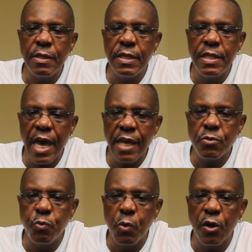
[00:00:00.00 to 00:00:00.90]

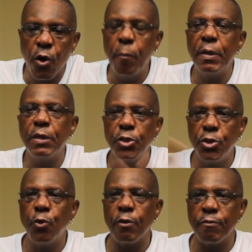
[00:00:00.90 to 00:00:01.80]
that's what opened the
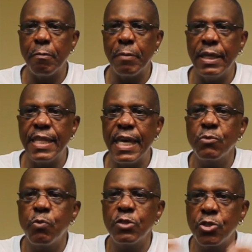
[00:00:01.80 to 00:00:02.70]
door for me.
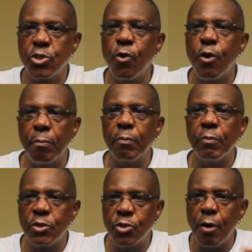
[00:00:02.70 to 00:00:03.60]
That's what
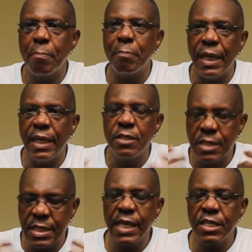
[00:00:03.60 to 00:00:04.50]
taught me,
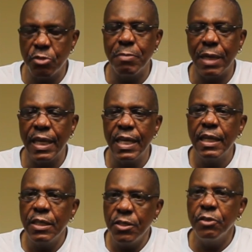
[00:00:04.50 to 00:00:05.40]
said to me,
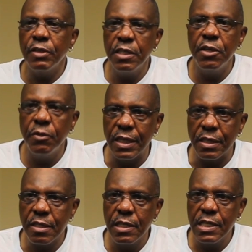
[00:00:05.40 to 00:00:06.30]
you can do
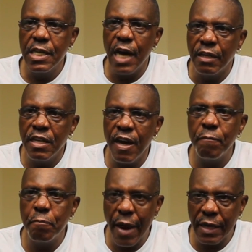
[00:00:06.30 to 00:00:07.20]
this.
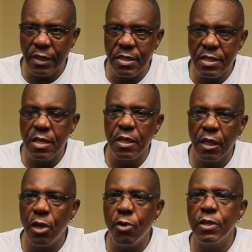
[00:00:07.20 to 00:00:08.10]
Enough practice,
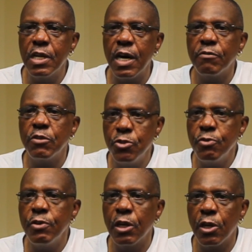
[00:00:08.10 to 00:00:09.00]
long enough, you
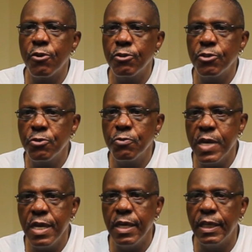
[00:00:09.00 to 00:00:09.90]
could learn to
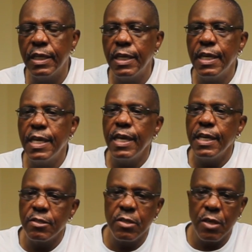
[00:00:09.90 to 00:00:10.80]
read.
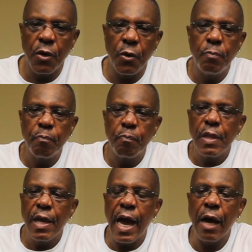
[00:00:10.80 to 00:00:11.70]
And so
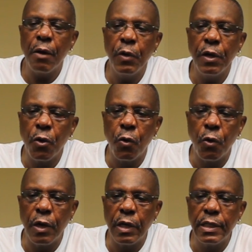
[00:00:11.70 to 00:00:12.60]
I went
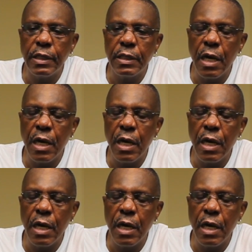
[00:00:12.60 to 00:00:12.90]
on